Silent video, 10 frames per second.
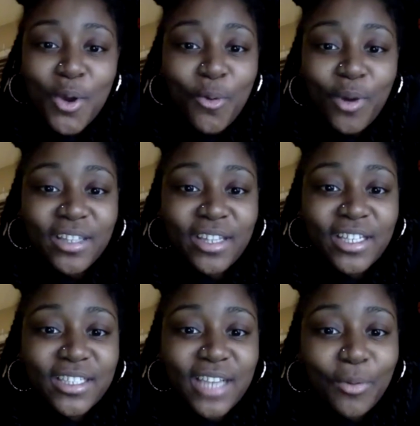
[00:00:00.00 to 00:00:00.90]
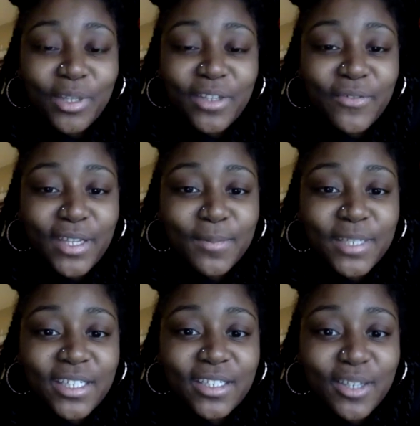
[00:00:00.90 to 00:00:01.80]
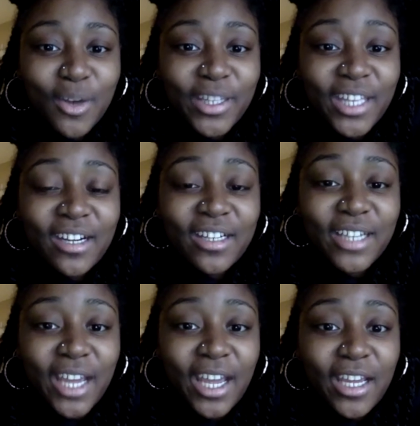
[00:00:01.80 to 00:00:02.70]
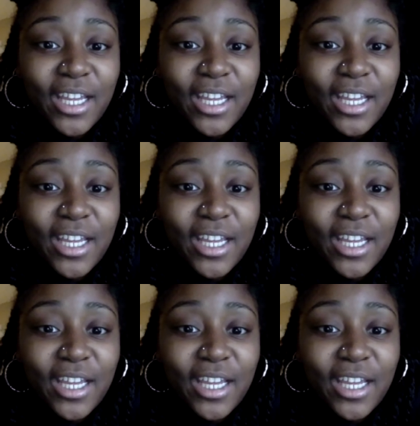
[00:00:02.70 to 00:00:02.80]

when it's not really feeling me, you know, at the end of the day.